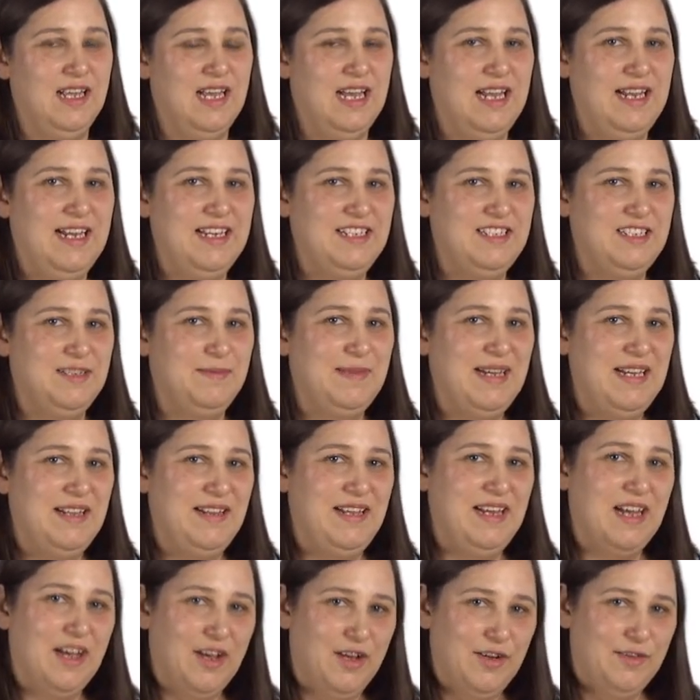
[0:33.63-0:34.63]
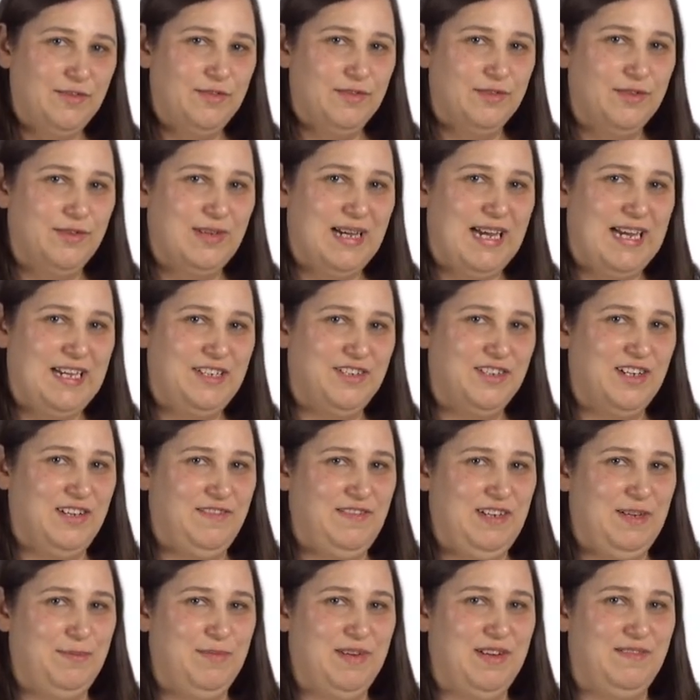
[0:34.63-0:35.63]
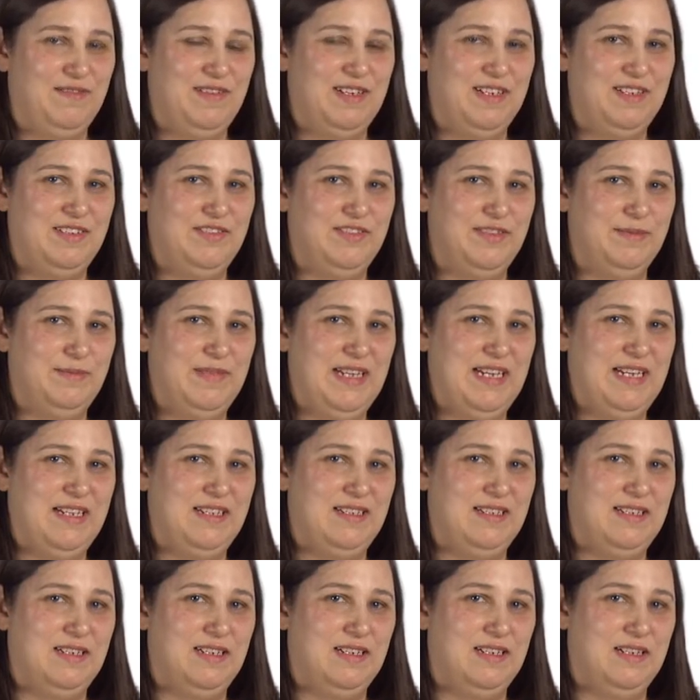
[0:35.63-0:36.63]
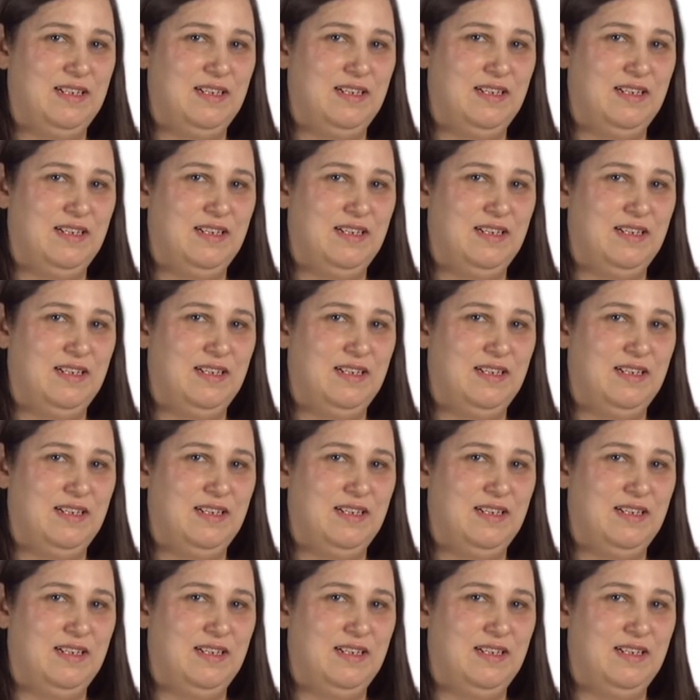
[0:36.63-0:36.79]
and estimate the overall HIV prevalence from this.